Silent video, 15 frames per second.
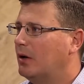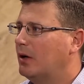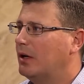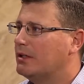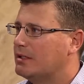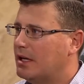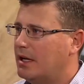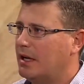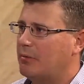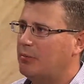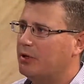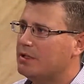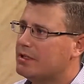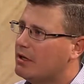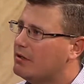It's an, it
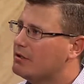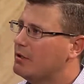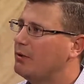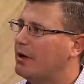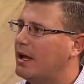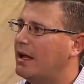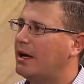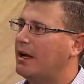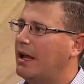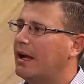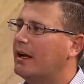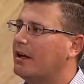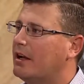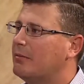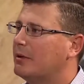puts Arizona at an
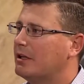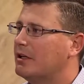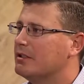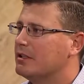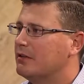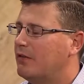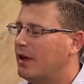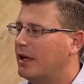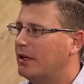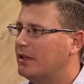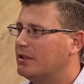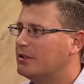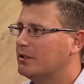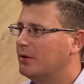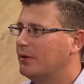economic
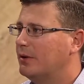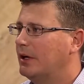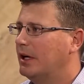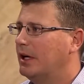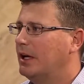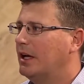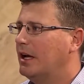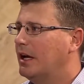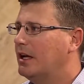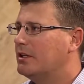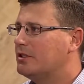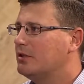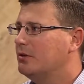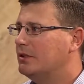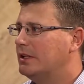disadvantage. So
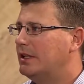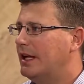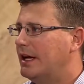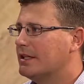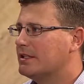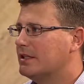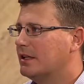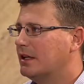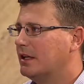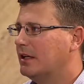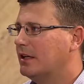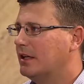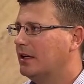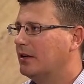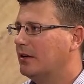ASU did that study
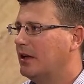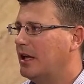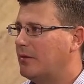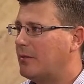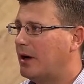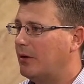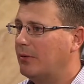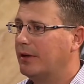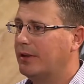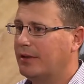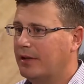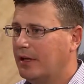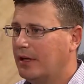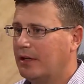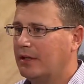and came out
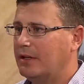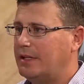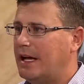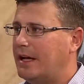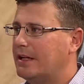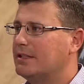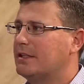with the data